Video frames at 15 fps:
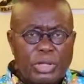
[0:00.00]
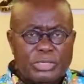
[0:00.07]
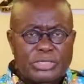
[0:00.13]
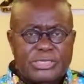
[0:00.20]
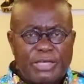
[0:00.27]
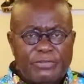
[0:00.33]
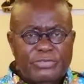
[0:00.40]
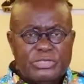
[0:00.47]
On
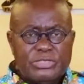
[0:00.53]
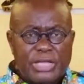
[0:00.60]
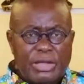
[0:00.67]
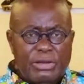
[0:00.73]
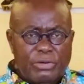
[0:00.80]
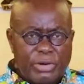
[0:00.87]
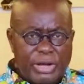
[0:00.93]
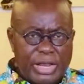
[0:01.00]
7th
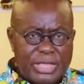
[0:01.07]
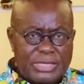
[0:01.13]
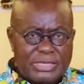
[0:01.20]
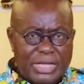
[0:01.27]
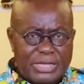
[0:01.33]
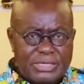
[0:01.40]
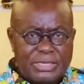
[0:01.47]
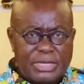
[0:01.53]
January,
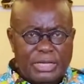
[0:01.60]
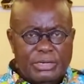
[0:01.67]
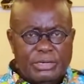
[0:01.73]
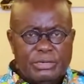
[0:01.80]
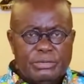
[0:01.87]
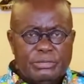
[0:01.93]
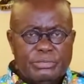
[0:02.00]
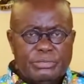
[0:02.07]
as I said,
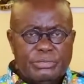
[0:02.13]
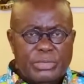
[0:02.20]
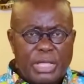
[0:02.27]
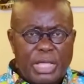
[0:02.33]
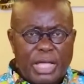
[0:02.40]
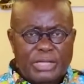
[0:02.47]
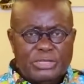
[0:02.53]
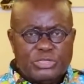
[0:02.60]

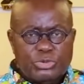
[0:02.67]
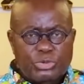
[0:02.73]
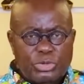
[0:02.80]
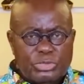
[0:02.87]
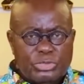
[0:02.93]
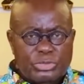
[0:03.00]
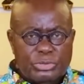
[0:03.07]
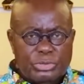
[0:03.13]
I
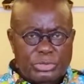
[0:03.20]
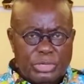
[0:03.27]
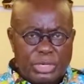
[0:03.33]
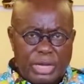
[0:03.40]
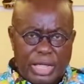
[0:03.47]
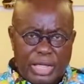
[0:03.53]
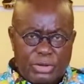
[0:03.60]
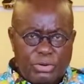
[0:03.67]
swore to,
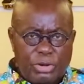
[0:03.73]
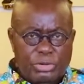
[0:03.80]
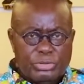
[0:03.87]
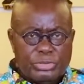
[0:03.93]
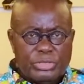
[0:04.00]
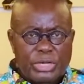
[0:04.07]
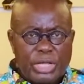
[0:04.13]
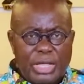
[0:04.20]
and I
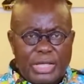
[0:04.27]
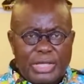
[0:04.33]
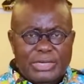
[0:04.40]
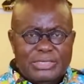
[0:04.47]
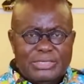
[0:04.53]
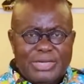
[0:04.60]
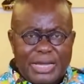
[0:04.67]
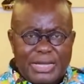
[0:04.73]
quote,
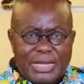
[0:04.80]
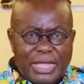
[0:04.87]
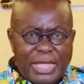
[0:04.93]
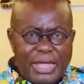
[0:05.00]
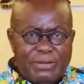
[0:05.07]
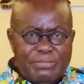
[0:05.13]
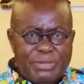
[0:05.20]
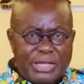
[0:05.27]

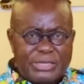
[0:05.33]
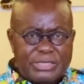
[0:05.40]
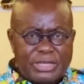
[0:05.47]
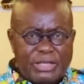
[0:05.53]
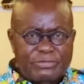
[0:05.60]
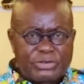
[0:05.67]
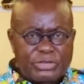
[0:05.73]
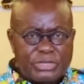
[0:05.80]
dedicate
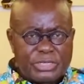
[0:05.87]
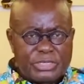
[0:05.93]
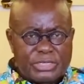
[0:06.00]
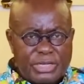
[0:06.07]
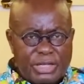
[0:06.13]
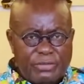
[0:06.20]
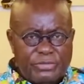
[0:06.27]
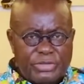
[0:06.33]
myself to the
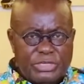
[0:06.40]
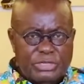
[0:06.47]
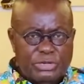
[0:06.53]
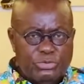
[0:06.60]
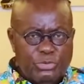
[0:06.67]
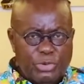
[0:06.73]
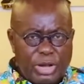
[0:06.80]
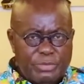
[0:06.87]
service
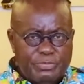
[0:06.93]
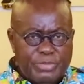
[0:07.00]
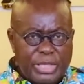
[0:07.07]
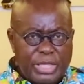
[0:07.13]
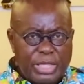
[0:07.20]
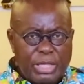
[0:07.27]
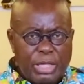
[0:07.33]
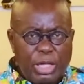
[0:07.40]
and
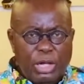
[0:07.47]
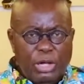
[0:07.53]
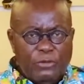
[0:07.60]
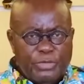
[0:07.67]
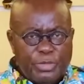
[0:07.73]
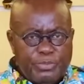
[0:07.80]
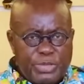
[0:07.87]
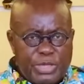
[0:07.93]
well-being
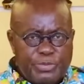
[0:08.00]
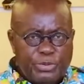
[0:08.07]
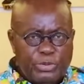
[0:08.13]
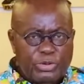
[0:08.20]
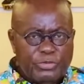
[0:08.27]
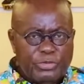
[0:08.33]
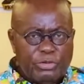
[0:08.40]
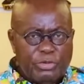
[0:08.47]
of the
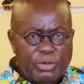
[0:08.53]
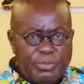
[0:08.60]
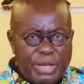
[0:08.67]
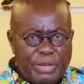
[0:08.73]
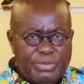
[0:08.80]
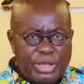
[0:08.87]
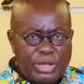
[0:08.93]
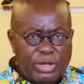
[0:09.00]
people of the
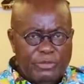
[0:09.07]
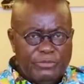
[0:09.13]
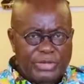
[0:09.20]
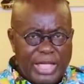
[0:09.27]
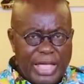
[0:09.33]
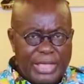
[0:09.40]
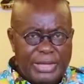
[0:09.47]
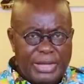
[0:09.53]
Republic
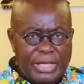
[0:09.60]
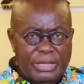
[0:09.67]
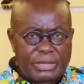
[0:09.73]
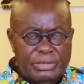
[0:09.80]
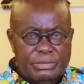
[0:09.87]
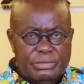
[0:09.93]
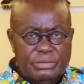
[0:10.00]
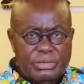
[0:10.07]
of Ghana
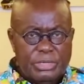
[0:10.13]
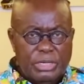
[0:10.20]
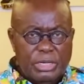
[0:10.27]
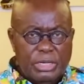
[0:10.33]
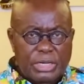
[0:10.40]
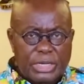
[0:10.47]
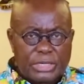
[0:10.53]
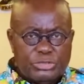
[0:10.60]

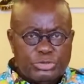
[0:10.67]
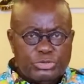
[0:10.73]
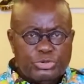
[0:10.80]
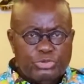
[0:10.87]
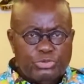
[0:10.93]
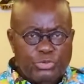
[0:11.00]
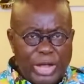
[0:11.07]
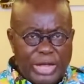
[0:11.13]
and to
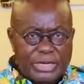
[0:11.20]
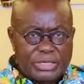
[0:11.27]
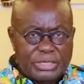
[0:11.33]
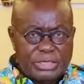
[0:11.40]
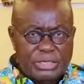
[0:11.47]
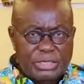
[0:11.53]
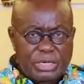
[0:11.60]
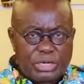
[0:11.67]
do
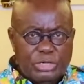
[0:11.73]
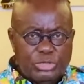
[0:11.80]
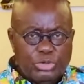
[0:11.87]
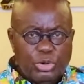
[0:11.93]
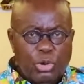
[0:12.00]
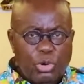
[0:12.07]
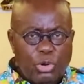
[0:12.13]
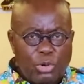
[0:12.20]
right
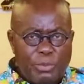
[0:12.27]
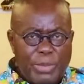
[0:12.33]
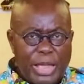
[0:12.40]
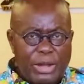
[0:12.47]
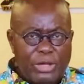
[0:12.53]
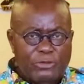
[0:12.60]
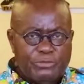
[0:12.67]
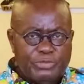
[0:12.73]
to all
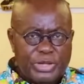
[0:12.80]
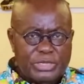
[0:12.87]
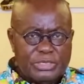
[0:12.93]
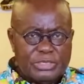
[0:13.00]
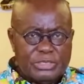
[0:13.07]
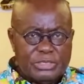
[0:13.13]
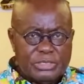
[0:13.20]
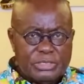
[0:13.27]
manner of
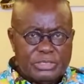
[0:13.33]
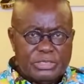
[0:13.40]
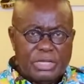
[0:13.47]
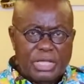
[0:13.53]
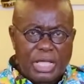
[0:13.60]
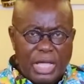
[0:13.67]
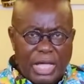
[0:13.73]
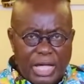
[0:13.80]
persons,
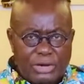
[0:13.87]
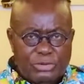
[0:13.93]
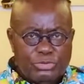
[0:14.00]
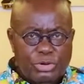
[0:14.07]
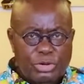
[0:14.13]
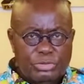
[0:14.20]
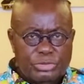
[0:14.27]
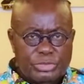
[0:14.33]

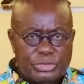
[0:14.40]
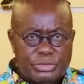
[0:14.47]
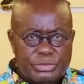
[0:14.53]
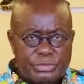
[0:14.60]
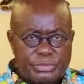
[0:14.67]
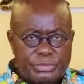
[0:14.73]
unquote.